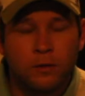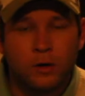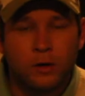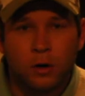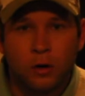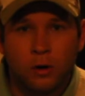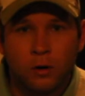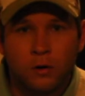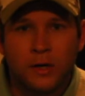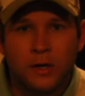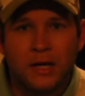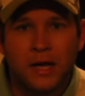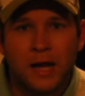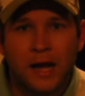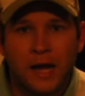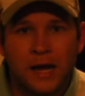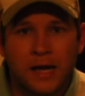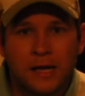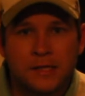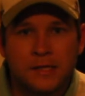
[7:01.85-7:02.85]
and
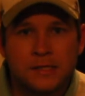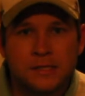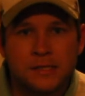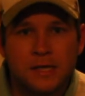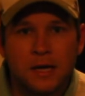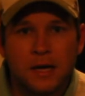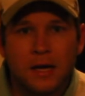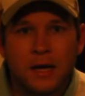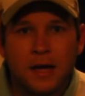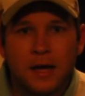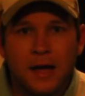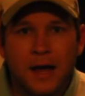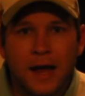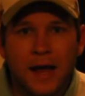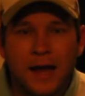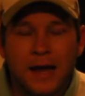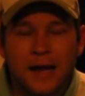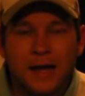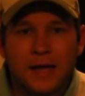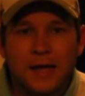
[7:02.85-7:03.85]
hurricanes,
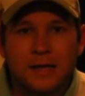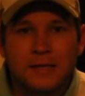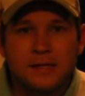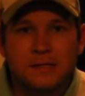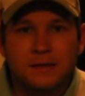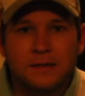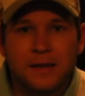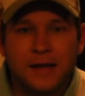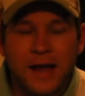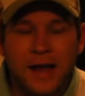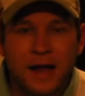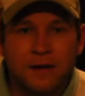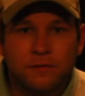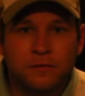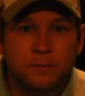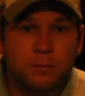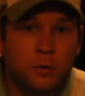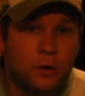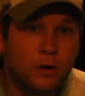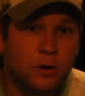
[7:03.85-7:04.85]
and they have
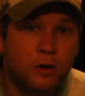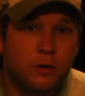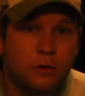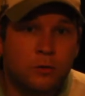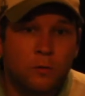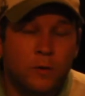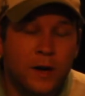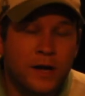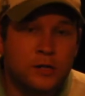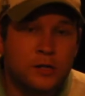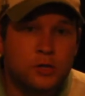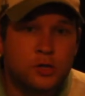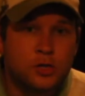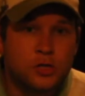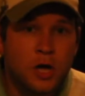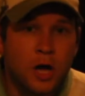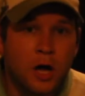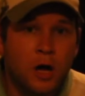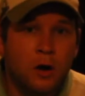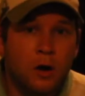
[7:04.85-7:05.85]
to put on a great
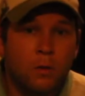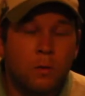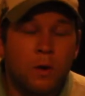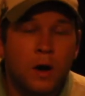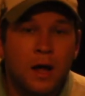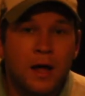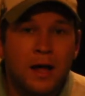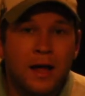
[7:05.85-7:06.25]
show